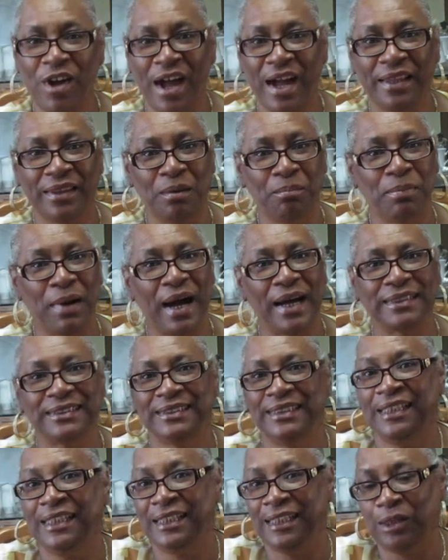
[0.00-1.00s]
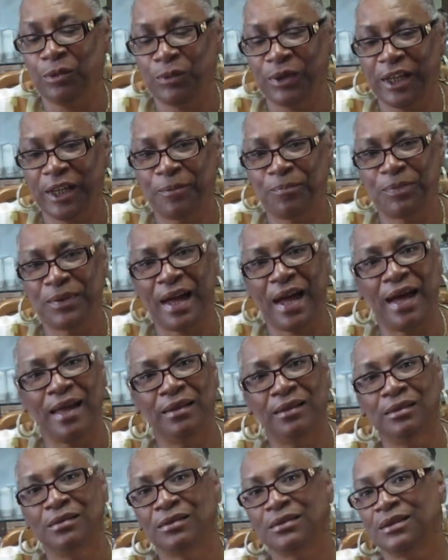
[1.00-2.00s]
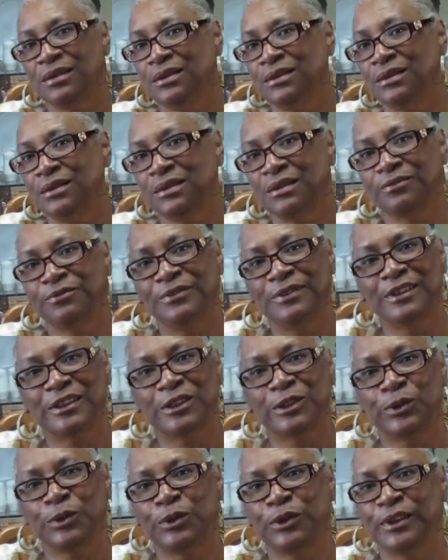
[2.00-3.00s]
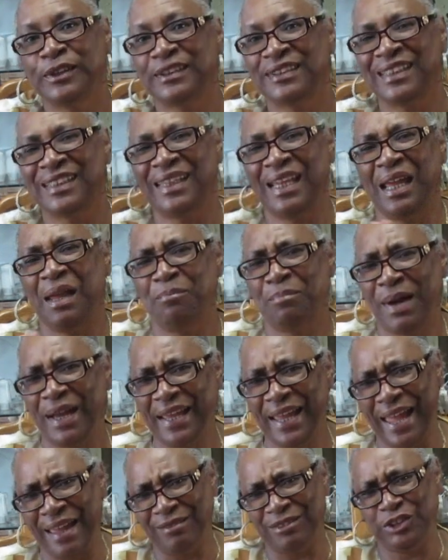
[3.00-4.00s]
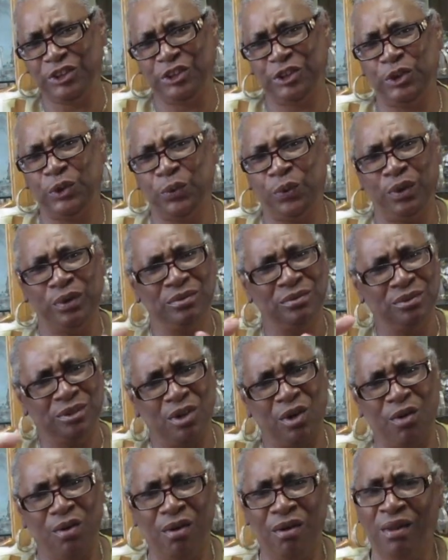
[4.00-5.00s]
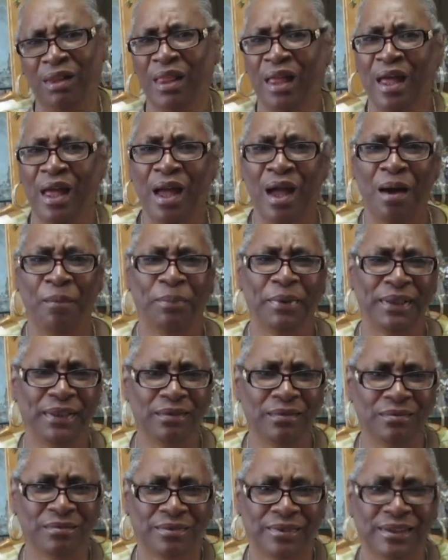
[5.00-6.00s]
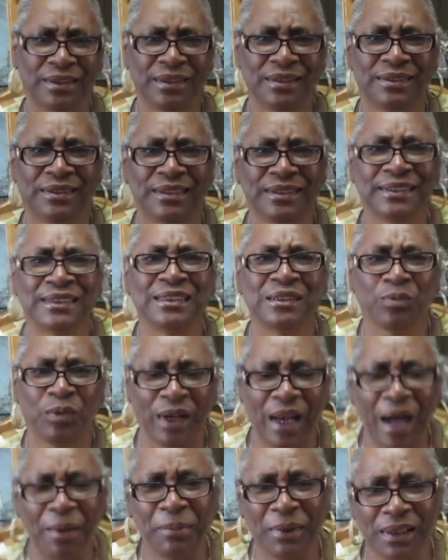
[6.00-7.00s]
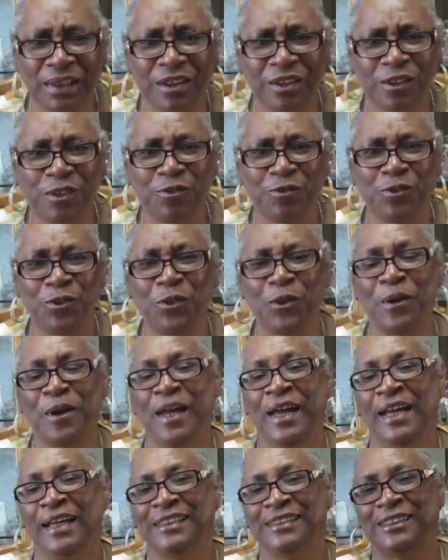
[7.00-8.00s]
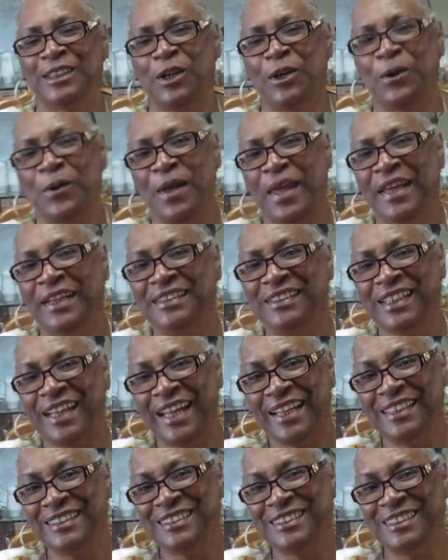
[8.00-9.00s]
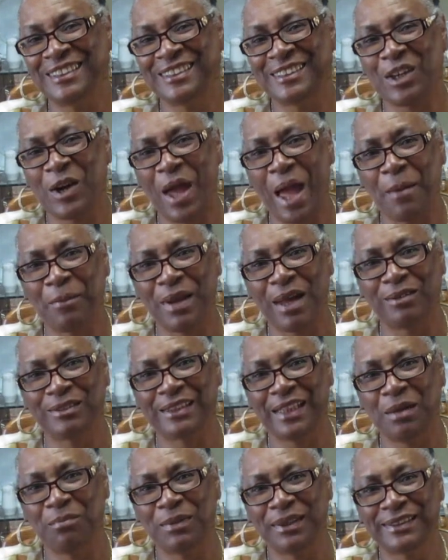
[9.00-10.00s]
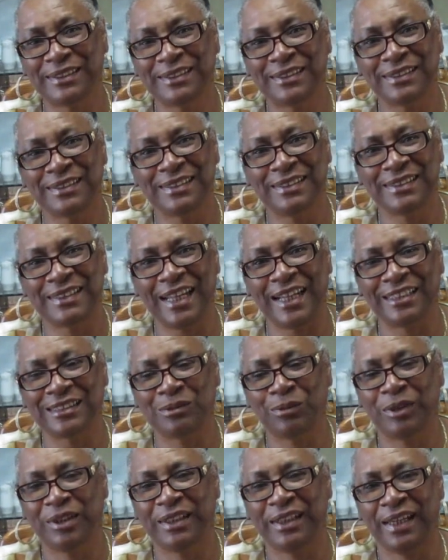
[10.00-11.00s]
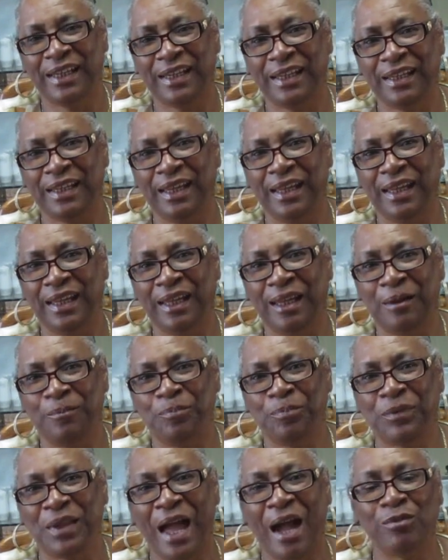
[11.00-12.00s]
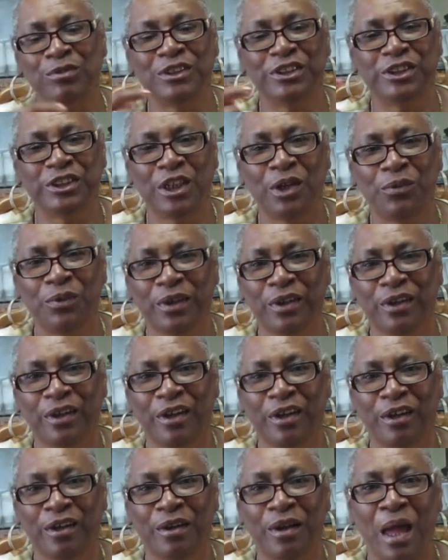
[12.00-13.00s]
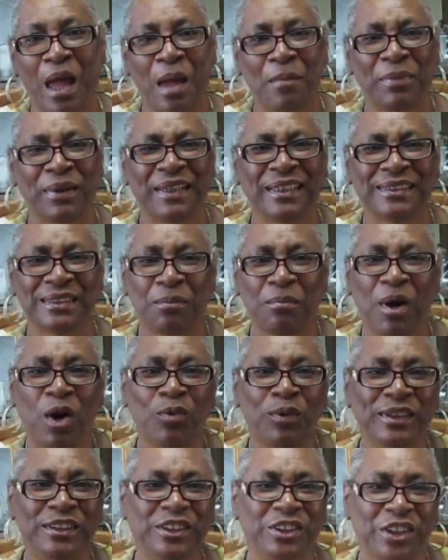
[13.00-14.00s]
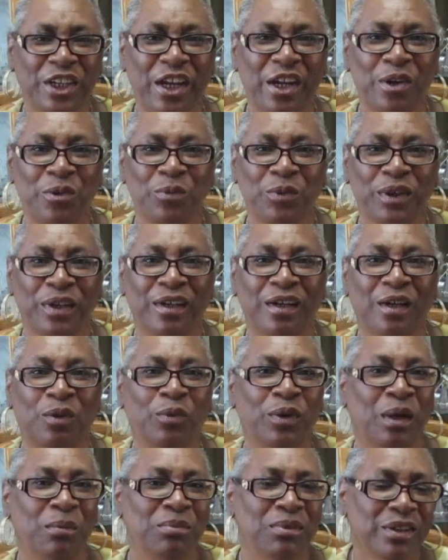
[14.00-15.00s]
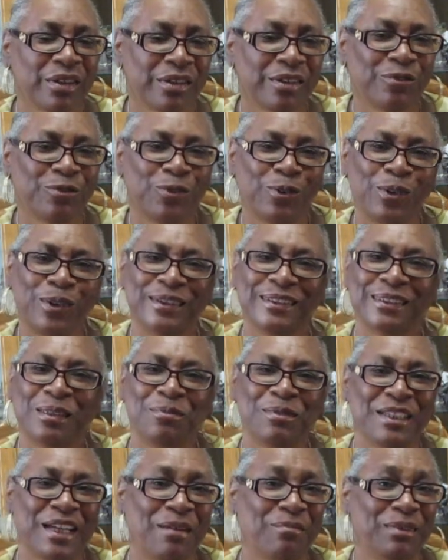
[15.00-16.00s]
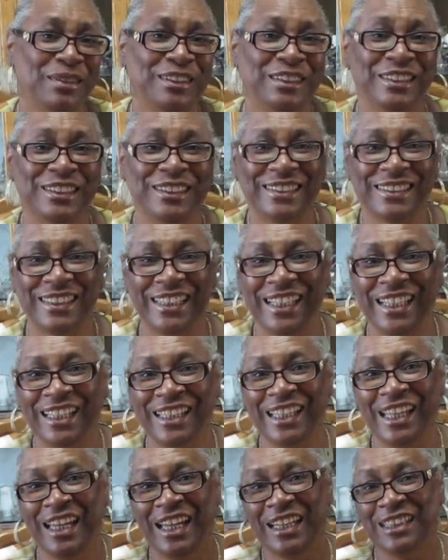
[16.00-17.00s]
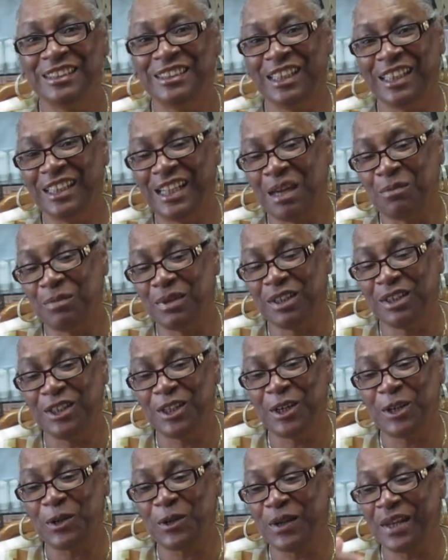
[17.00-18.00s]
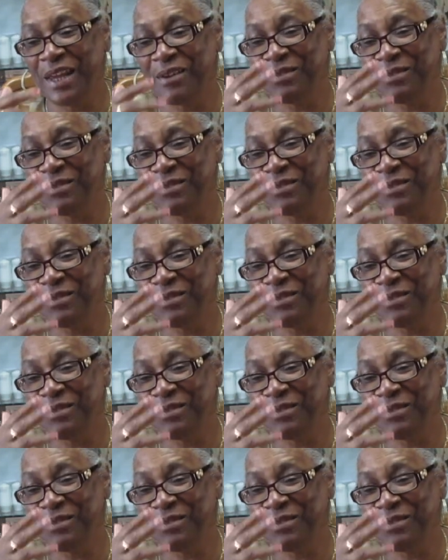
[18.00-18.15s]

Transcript: find the box anywhere. I looked in different stores and they might have short, tall, but this is what I've been looking for. So it just so happened I was at my sister's house one day and I was showing her, because I'm always sharing with her what I'm looking for, and sometimes if she see it, she'll let me know and